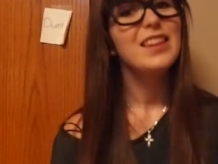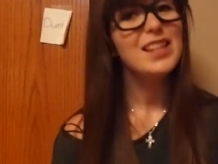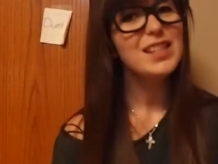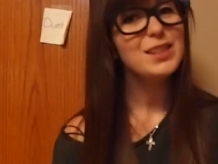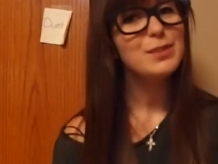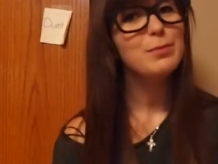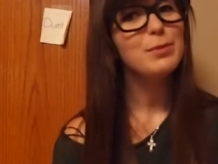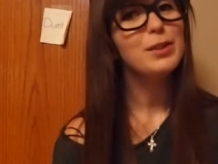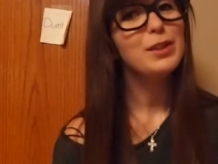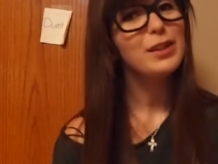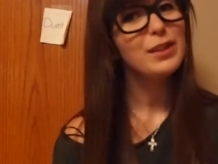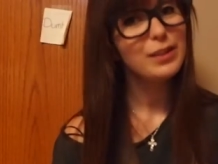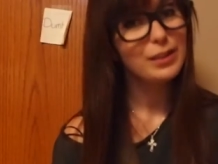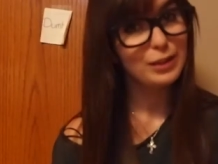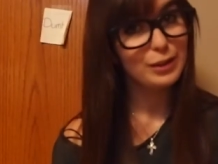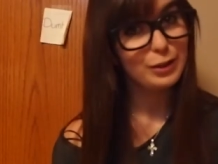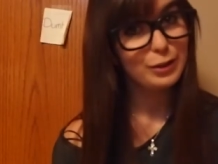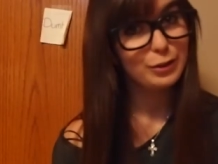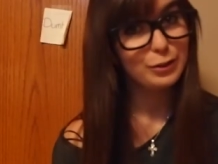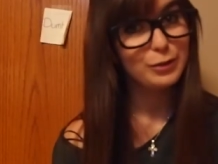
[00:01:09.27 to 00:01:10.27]
This will
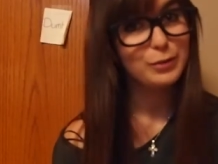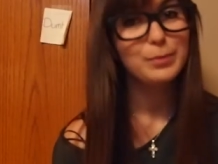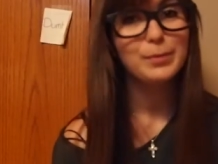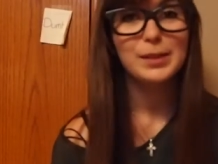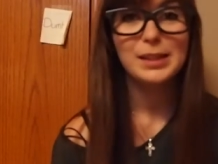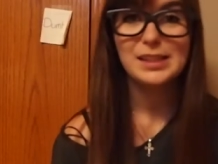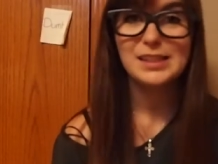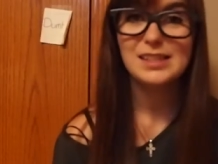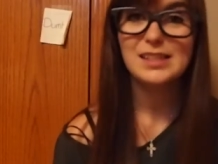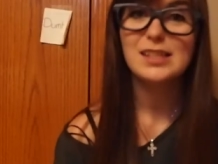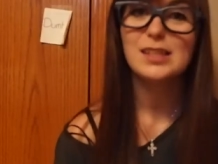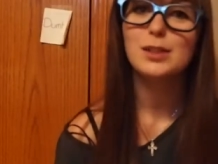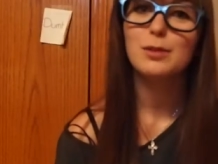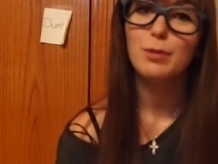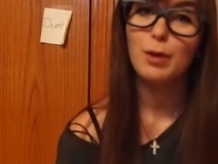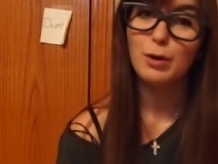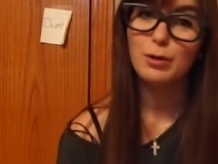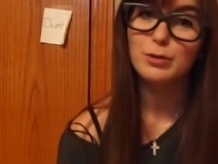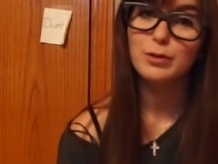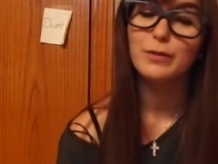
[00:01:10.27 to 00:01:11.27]
conclude Melissa's
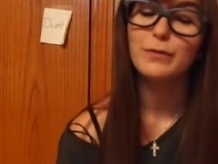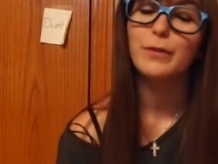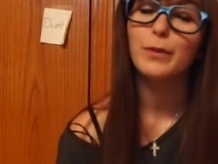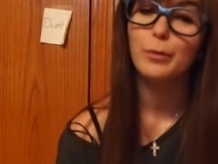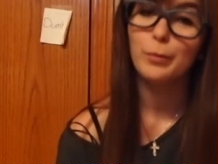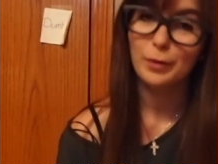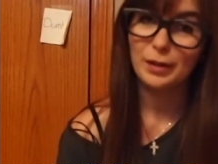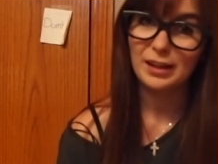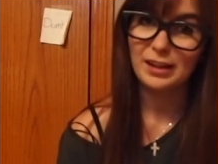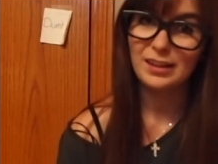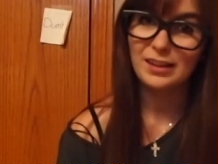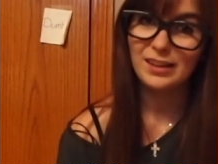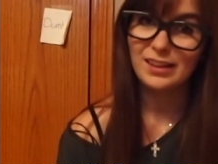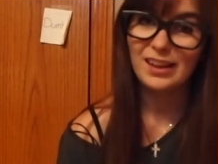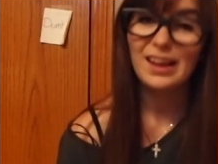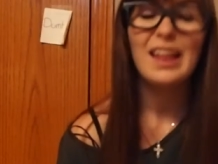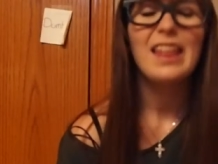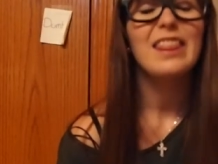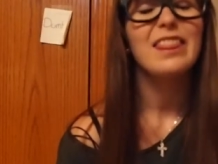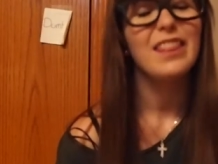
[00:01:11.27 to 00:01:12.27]
quote of the week.
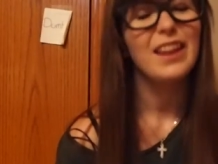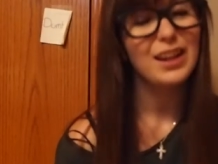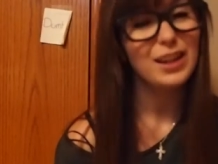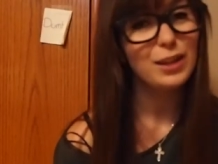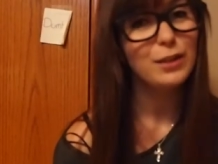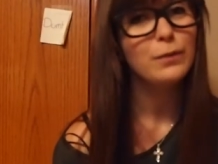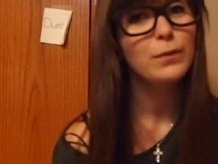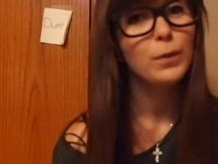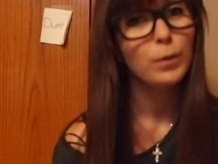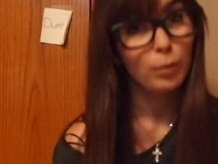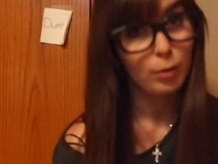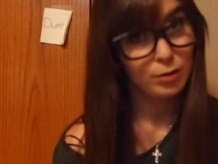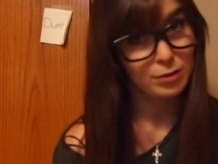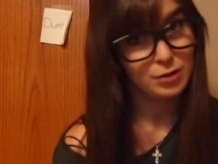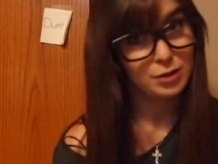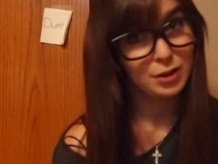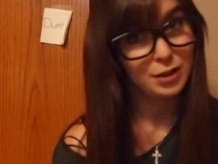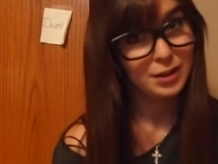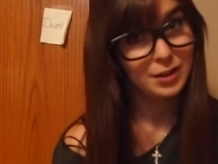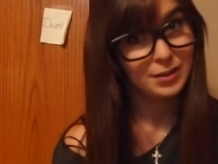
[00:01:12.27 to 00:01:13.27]
Thank you for
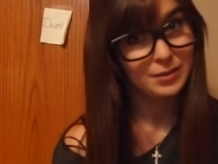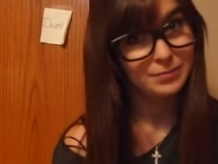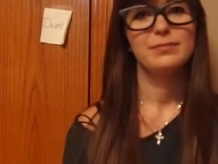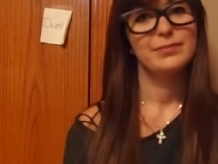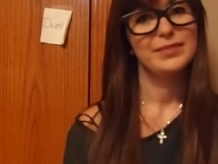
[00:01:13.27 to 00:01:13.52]
watching.